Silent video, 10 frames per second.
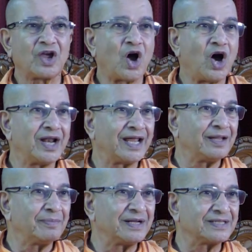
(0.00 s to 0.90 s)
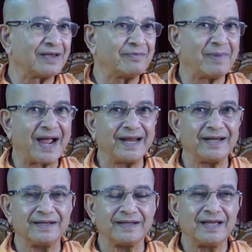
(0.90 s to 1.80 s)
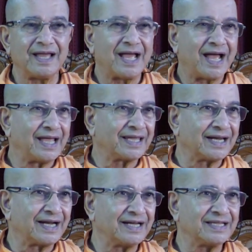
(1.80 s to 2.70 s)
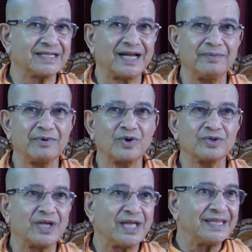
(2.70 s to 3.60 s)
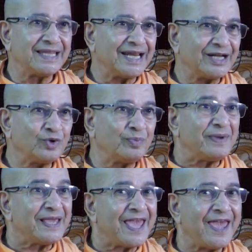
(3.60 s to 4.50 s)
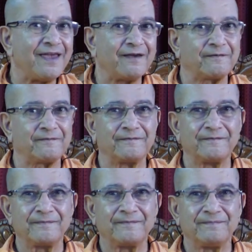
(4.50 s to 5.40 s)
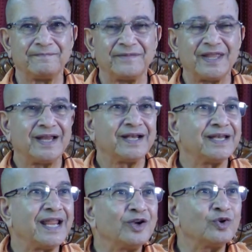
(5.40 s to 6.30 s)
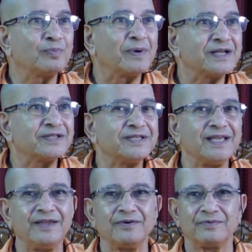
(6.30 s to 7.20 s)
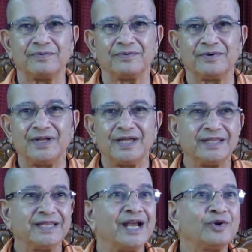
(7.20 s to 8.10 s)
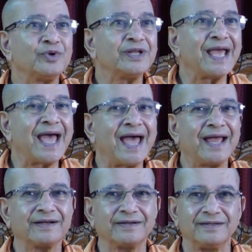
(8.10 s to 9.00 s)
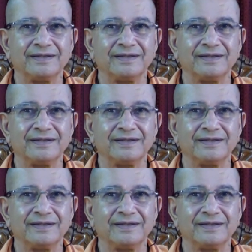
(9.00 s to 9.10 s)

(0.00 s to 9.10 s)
All animals have mind. I can understand because they to behave, they to perceive, they to react.